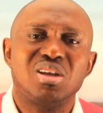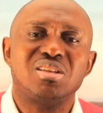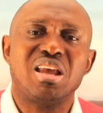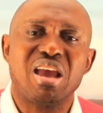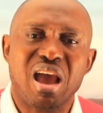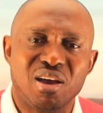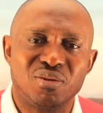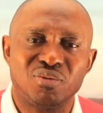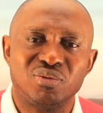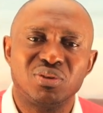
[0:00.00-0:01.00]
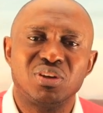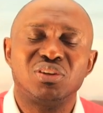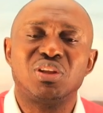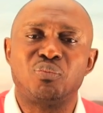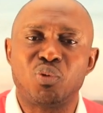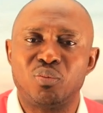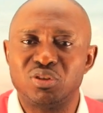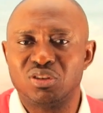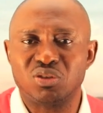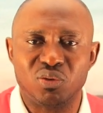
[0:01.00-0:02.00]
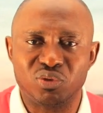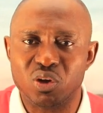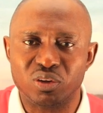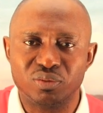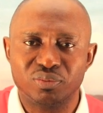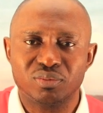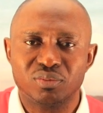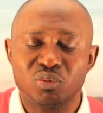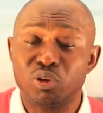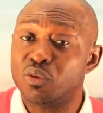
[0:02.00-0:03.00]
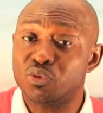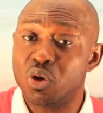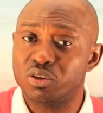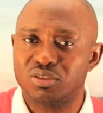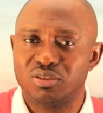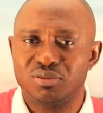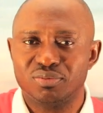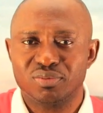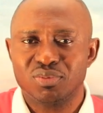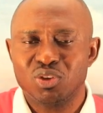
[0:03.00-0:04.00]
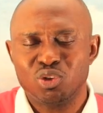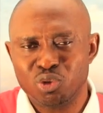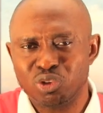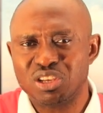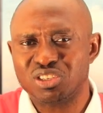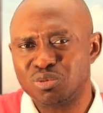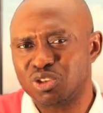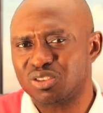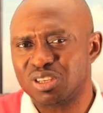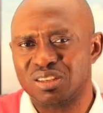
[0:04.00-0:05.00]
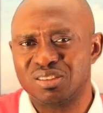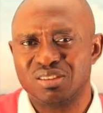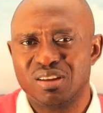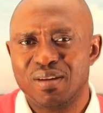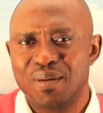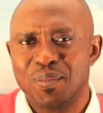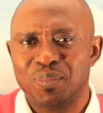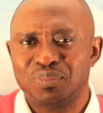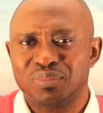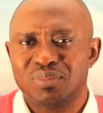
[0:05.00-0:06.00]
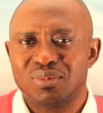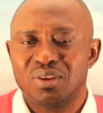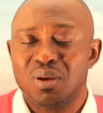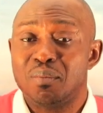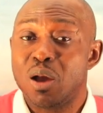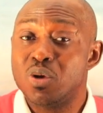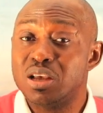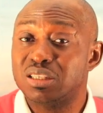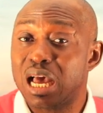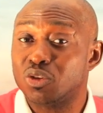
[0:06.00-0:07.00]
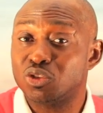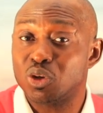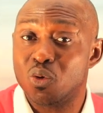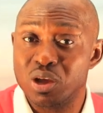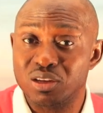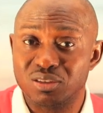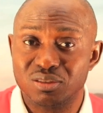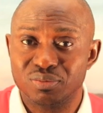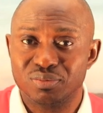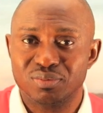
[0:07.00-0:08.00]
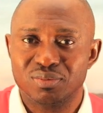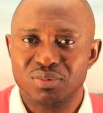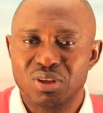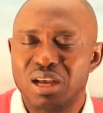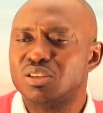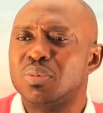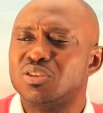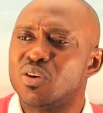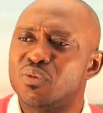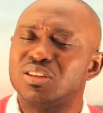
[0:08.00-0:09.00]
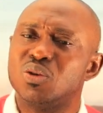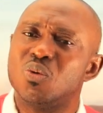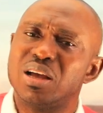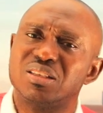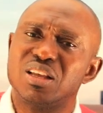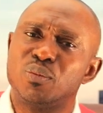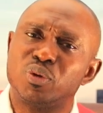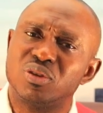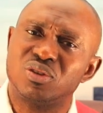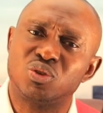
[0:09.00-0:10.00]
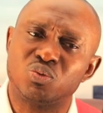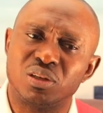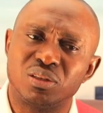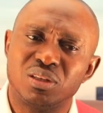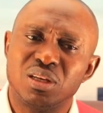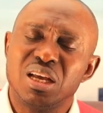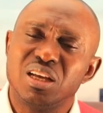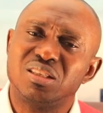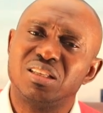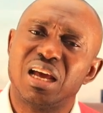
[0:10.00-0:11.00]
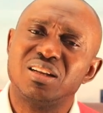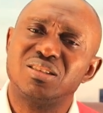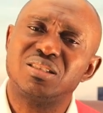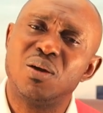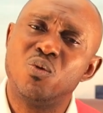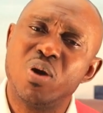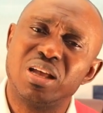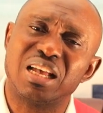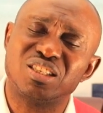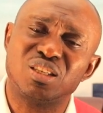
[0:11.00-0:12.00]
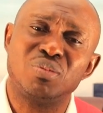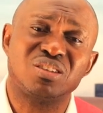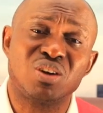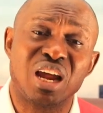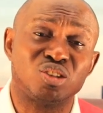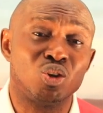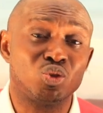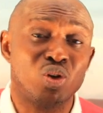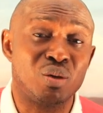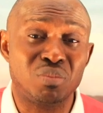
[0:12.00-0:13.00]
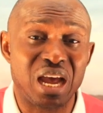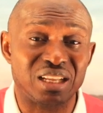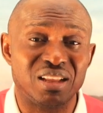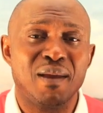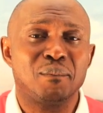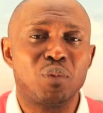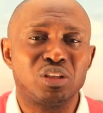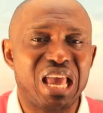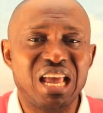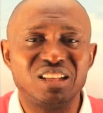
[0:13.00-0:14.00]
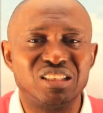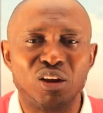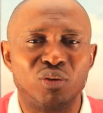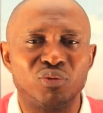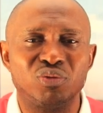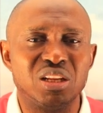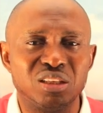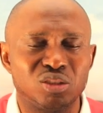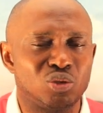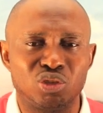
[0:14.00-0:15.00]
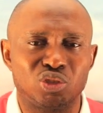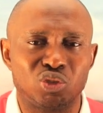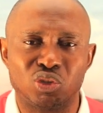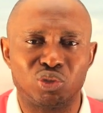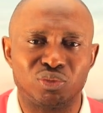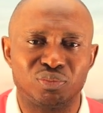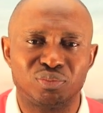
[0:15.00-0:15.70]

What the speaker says: they have the promises of God. But of course, you know the scripture says, "My ways are not your ways." As a matter of fact, the wise king put it this way. He said, "There is a way that seemeth right unto a man, but the end thereof leads to destruction."